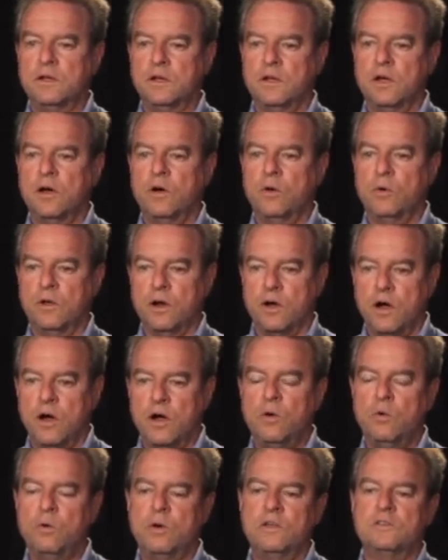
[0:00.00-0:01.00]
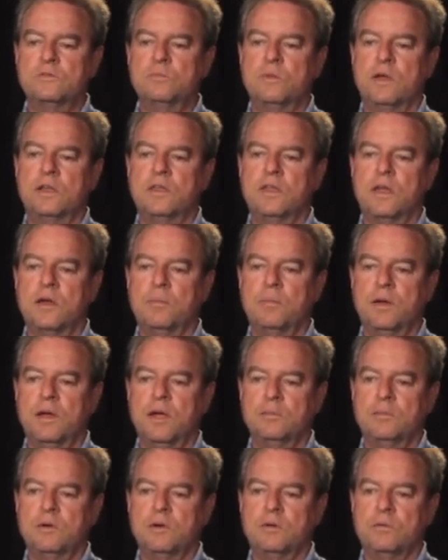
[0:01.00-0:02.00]
go and always make that
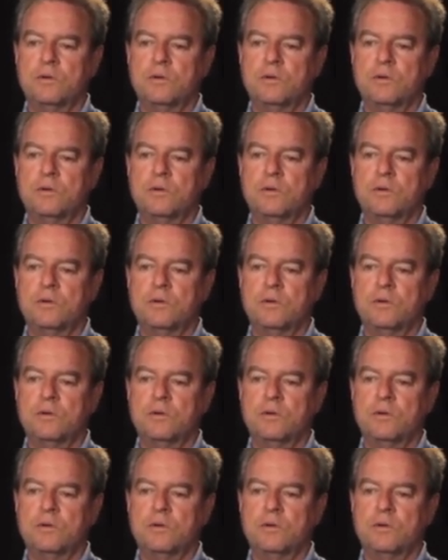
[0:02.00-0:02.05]
payment,